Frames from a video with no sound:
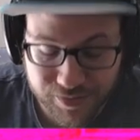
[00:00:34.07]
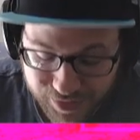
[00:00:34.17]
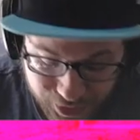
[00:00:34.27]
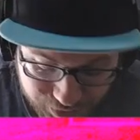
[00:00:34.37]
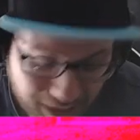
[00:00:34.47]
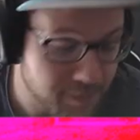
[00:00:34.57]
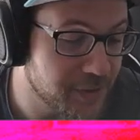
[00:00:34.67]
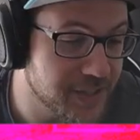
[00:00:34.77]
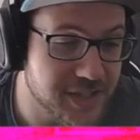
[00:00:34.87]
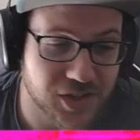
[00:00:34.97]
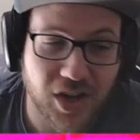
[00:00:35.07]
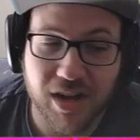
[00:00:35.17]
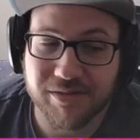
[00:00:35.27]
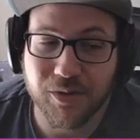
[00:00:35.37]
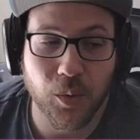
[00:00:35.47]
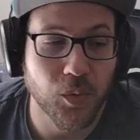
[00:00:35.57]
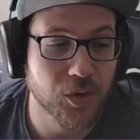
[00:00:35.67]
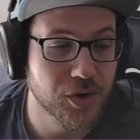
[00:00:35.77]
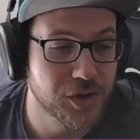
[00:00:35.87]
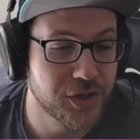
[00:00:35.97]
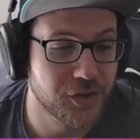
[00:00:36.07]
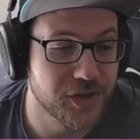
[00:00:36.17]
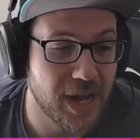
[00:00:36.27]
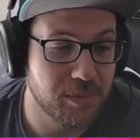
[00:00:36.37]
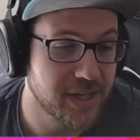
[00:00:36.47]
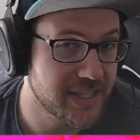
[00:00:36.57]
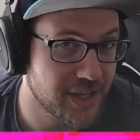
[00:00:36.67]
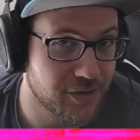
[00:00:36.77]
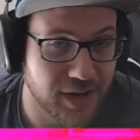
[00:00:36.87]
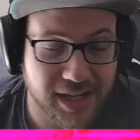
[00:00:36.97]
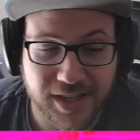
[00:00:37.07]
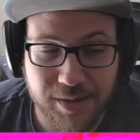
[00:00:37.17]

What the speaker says: your deck building's off or you're not playing the deck correctly,